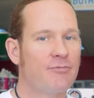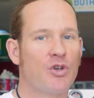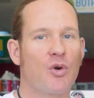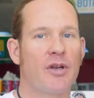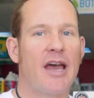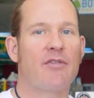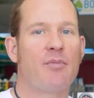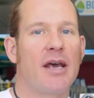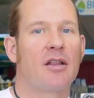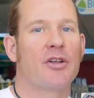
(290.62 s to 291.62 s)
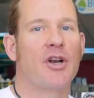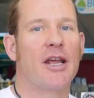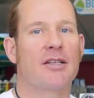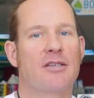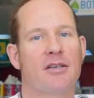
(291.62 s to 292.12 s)
you're going to have a battle on your
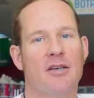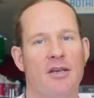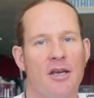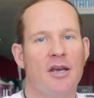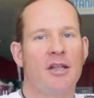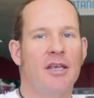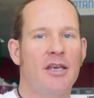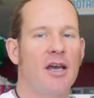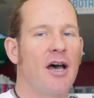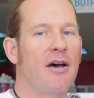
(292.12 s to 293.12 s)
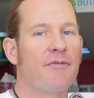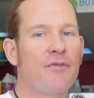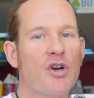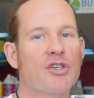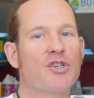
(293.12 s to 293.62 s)
hands. The
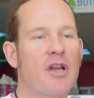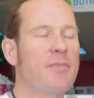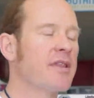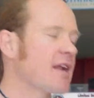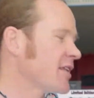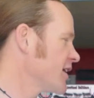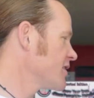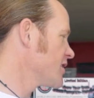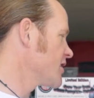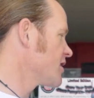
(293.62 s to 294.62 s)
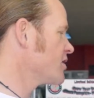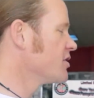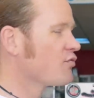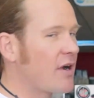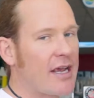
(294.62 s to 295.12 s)
first treatment that I like to
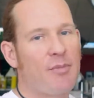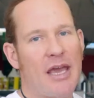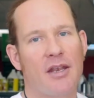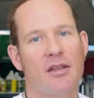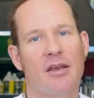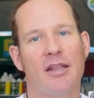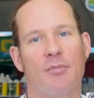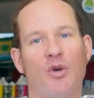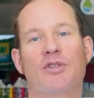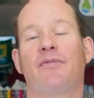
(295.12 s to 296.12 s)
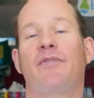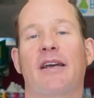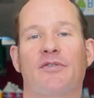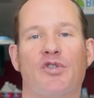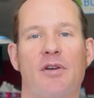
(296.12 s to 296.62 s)
recommend, and the most
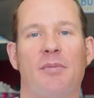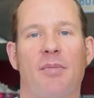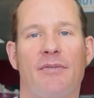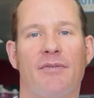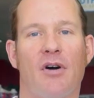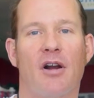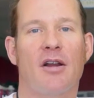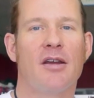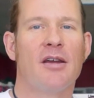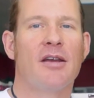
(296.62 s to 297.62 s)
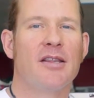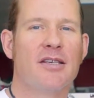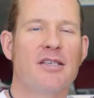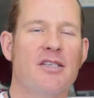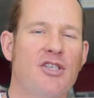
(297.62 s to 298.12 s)
effective treatment by far,
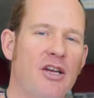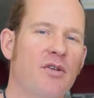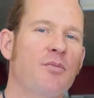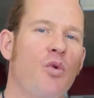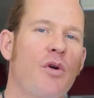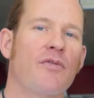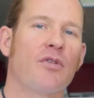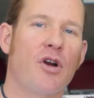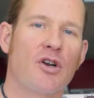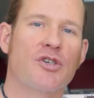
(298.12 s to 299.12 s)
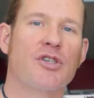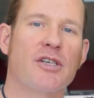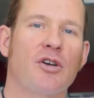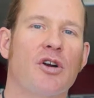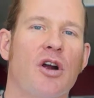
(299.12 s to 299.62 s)
this is generally more for larger
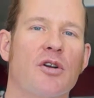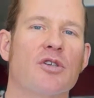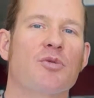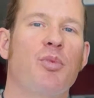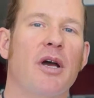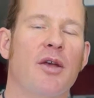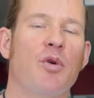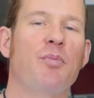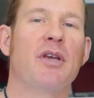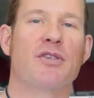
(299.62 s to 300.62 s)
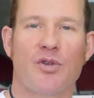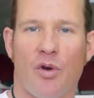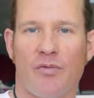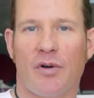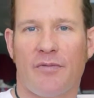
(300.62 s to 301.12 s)
scale gardeners, but it would be a
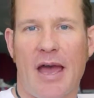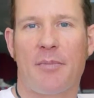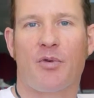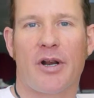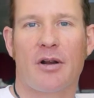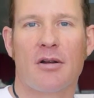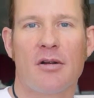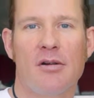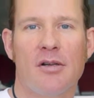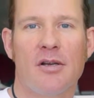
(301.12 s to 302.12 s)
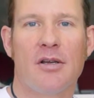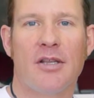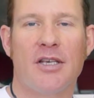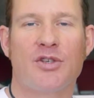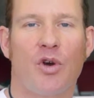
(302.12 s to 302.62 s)
sulfur evaporator.
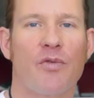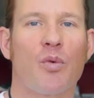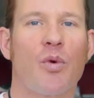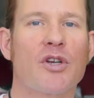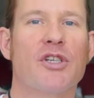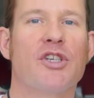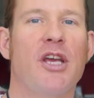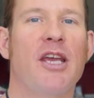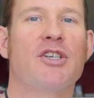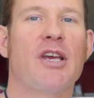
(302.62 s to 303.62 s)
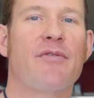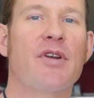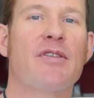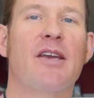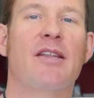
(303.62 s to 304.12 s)
The sulfur works to change
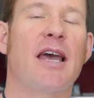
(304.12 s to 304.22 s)
everything in